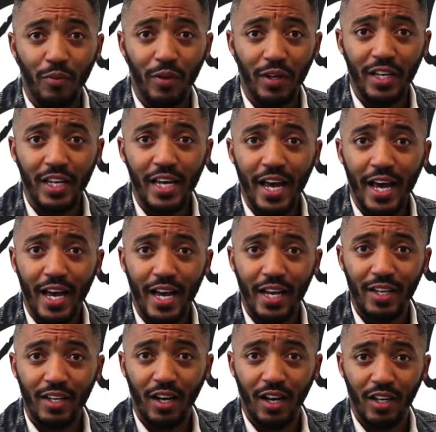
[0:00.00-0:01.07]
What he
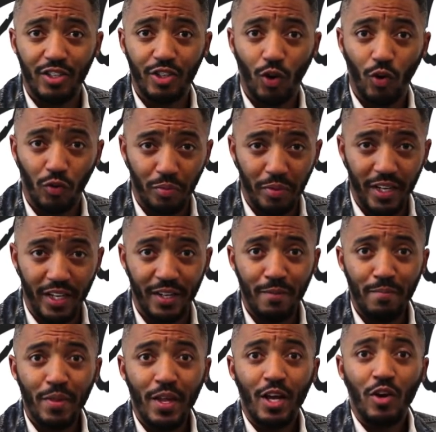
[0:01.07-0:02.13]
had told me
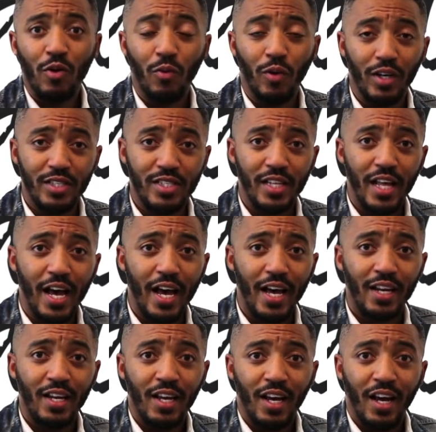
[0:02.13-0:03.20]
was
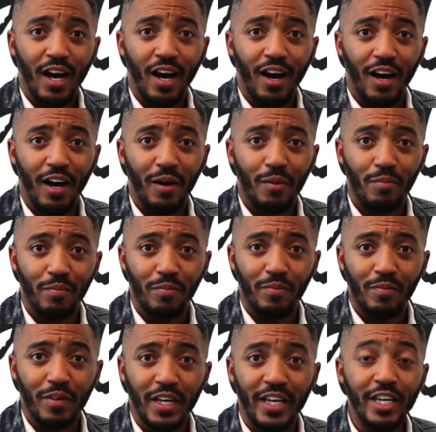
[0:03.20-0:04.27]
that
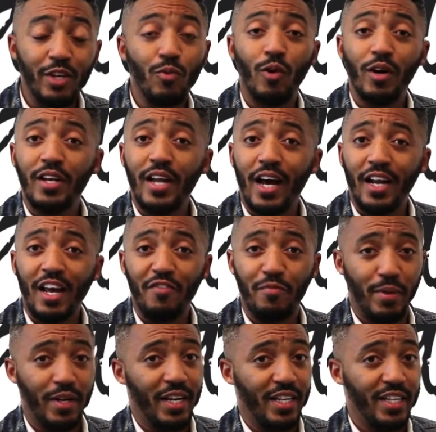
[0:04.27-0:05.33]
he would not have
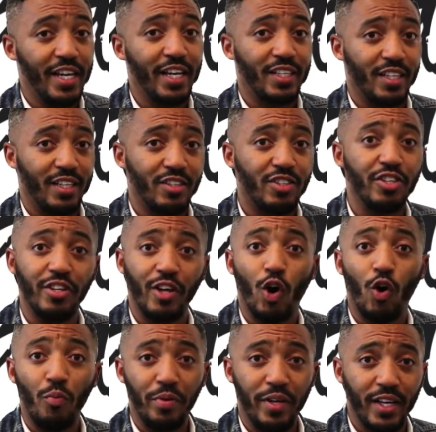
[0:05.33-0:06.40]
been addicted to the
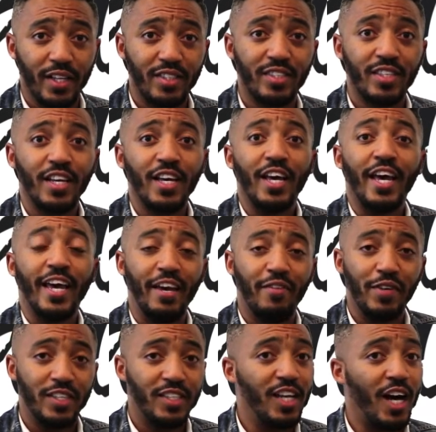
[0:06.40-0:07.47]
opiates
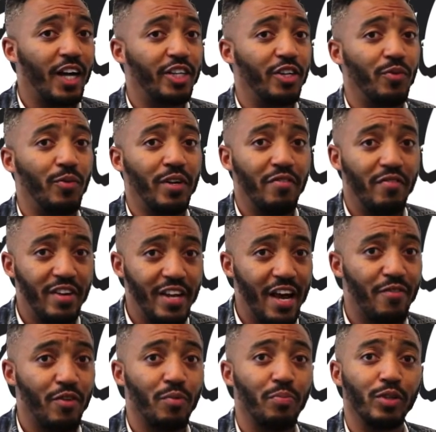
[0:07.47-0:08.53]
if his doctor would have
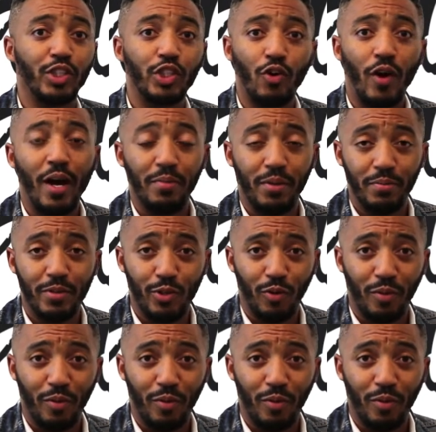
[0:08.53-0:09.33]
never prescribed them to